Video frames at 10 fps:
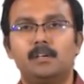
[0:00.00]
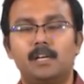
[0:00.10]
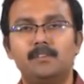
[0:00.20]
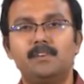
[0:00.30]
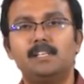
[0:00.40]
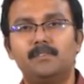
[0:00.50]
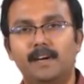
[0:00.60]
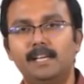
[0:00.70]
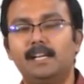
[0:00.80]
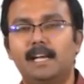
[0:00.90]
convert the
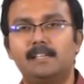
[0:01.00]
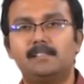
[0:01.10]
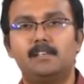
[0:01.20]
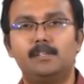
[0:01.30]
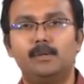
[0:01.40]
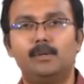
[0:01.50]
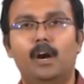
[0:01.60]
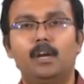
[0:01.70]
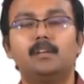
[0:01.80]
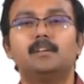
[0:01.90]
final answers you
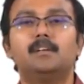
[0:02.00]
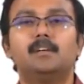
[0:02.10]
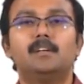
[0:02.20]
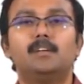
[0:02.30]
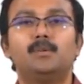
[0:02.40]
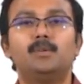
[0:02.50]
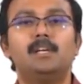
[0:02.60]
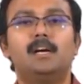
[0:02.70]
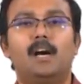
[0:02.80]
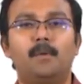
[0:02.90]
got to
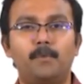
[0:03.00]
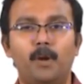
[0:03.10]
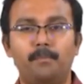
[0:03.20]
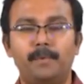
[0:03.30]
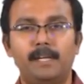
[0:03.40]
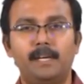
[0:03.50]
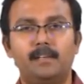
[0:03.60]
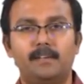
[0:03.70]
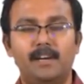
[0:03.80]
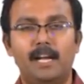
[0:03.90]
the
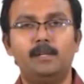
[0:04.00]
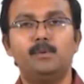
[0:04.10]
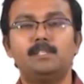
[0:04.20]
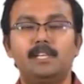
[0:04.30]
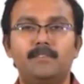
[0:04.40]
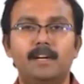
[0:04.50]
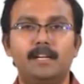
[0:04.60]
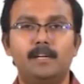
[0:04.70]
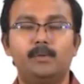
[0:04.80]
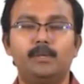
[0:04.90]
appropriate values given
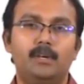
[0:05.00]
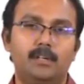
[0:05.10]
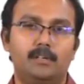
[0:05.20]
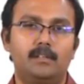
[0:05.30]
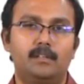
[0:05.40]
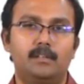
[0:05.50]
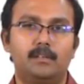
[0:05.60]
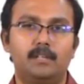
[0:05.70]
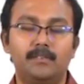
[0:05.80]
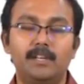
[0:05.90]

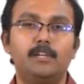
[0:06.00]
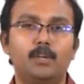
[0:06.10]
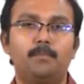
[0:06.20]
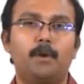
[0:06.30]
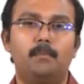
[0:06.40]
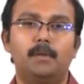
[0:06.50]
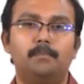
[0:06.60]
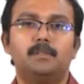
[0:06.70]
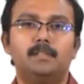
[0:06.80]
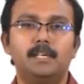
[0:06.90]
in your problem.
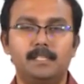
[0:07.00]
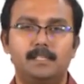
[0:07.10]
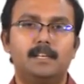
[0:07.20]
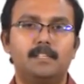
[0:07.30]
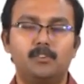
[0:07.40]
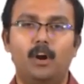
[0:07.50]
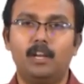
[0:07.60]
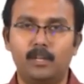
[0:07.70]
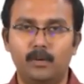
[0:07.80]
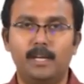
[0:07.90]
This is
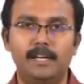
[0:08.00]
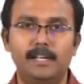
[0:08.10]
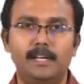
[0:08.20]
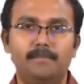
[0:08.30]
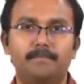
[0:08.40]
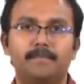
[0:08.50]
not a good idea.